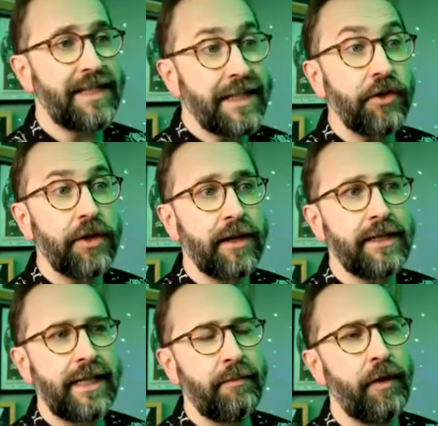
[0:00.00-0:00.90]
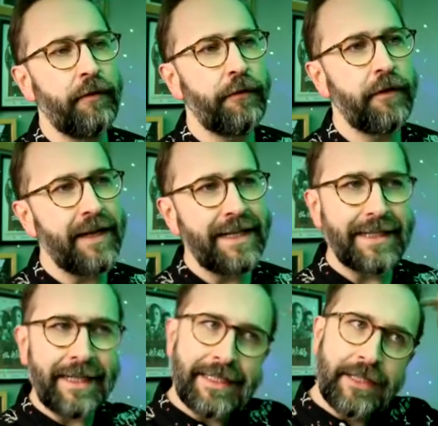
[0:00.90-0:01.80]
is a good idea, but for this
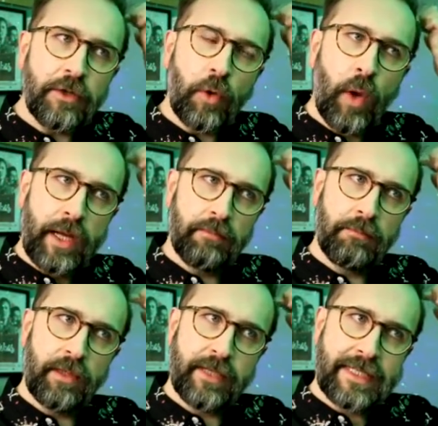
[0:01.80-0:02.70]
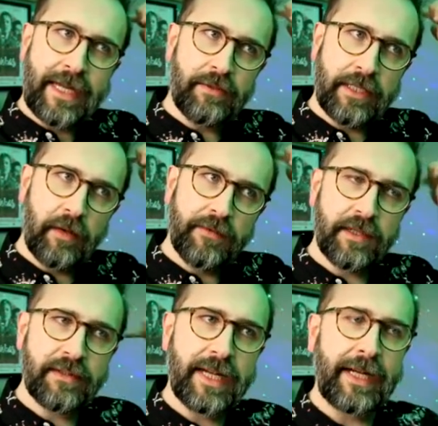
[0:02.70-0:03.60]
it didn't quite bulk it out enough,
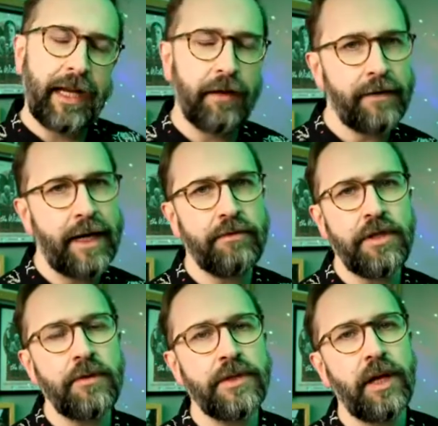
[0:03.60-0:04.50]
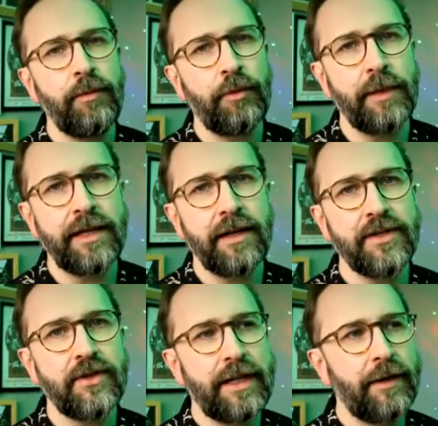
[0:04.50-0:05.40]
so sadly I've now used up all my
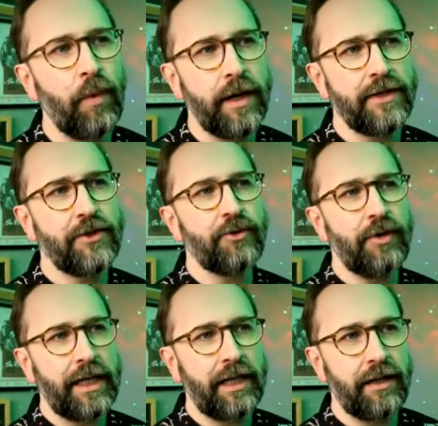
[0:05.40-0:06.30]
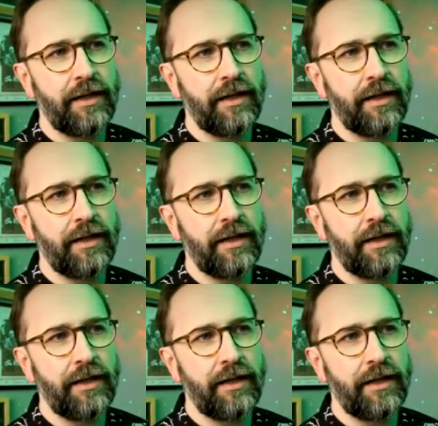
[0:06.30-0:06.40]
nice thick white string.